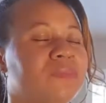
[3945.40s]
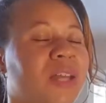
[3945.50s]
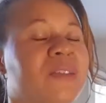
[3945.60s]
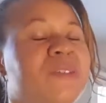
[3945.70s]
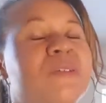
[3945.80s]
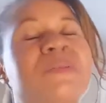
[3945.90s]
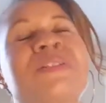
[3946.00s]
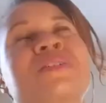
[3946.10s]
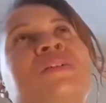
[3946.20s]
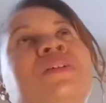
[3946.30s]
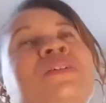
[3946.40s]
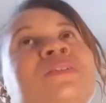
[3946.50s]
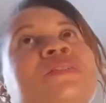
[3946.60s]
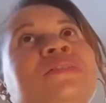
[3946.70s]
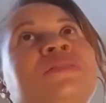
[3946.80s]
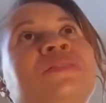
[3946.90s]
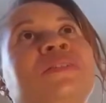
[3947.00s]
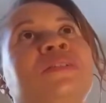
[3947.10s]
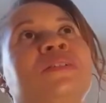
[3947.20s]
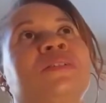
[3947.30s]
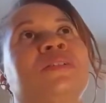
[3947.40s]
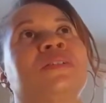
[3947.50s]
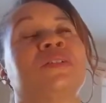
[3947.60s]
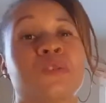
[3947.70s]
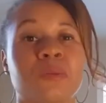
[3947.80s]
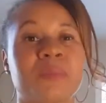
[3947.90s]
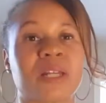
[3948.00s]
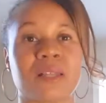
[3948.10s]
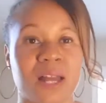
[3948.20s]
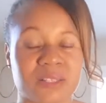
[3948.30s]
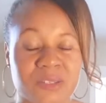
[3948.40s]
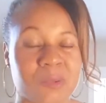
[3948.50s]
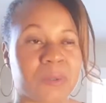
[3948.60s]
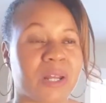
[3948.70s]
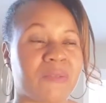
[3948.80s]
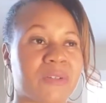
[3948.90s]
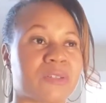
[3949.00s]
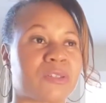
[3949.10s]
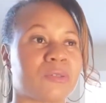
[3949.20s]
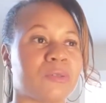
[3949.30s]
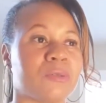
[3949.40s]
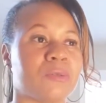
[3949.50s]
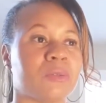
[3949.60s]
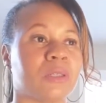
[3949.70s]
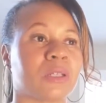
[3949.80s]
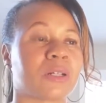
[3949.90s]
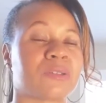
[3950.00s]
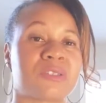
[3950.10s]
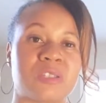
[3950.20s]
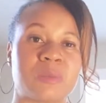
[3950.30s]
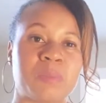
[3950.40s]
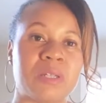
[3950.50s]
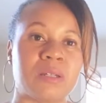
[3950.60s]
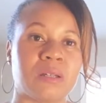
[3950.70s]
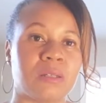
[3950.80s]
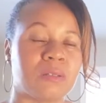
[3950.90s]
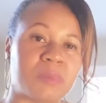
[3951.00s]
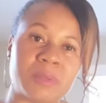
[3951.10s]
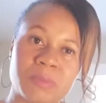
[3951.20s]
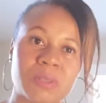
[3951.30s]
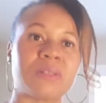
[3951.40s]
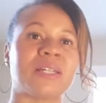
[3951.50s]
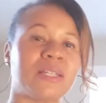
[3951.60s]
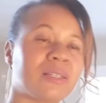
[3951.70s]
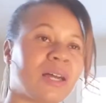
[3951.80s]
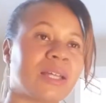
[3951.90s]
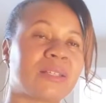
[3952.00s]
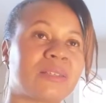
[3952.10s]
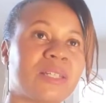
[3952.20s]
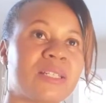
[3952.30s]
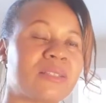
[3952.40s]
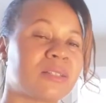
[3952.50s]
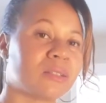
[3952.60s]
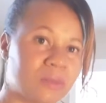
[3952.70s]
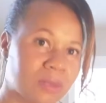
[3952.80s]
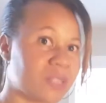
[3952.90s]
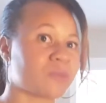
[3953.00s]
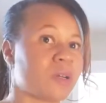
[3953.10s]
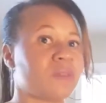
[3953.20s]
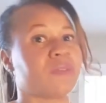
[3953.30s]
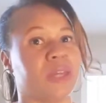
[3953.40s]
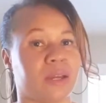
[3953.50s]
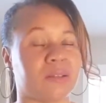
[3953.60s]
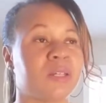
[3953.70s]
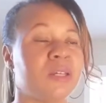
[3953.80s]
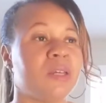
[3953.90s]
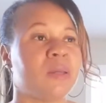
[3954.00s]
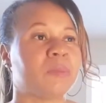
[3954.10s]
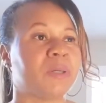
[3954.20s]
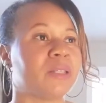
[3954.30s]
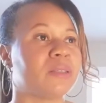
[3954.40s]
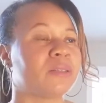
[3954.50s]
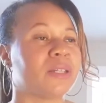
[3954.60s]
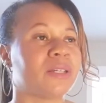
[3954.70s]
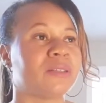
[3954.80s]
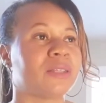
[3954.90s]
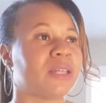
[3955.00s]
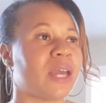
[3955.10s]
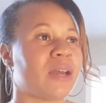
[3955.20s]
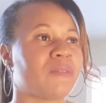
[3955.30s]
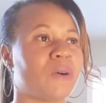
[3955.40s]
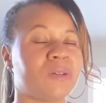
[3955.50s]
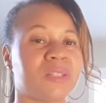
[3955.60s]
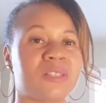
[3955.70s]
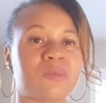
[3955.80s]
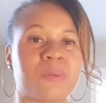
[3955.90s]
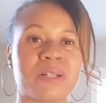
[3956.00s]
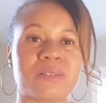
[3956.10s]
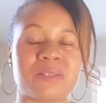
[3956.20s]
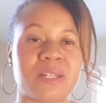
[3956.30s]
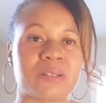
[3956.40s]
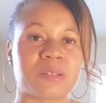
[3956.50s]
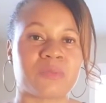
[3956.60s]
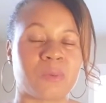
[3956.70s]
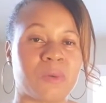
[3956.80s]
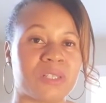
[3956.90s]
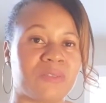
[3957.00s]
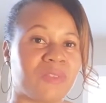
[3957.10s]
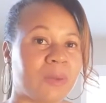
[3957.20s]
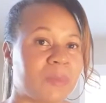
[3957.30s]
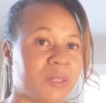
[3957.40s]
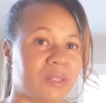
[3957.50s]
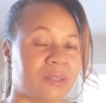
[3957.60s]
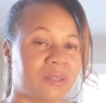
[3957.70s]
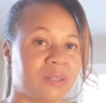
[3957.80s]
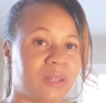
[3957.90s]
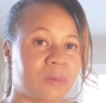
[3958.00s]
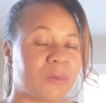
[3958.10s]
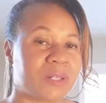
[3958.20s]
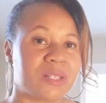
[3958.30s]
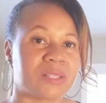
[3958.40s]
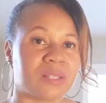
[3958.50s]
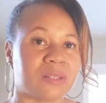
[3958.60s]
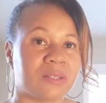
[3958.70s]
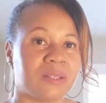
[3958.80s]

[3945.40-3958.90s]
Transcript: I know what it's called. Grooming classes or whatever to learn to speak a little bit more ladylike and things and a little less rough. Yeah. But they they have all these weird standards for what's feminine and what isn't.